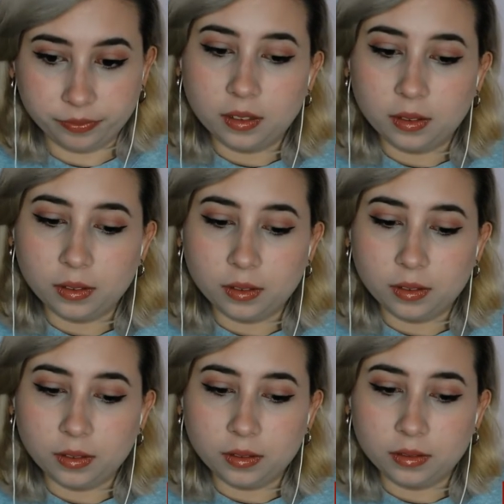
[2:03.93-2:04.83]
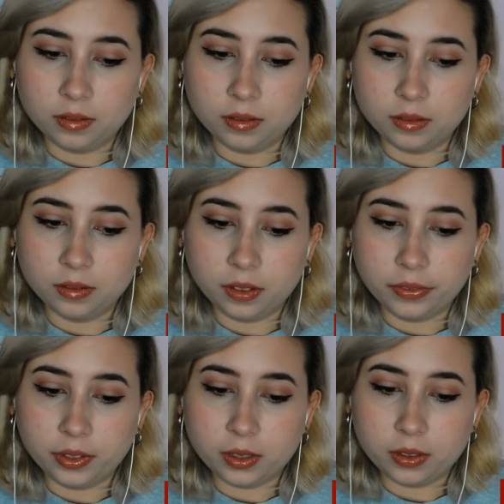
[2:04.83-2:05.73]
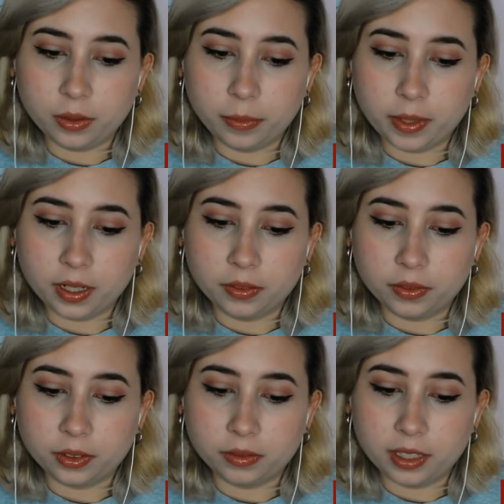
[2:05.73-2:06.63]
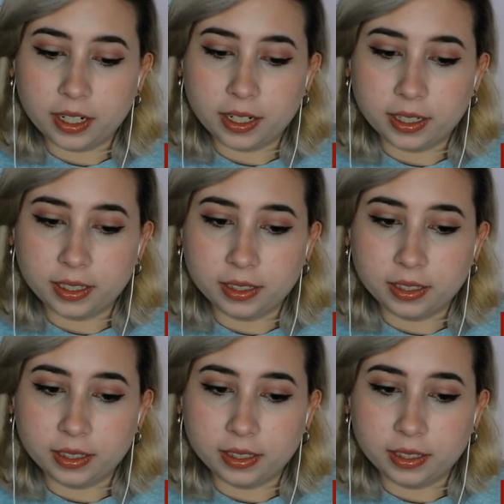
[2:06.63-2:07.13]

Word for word: Aw, I feel so bad for Rick.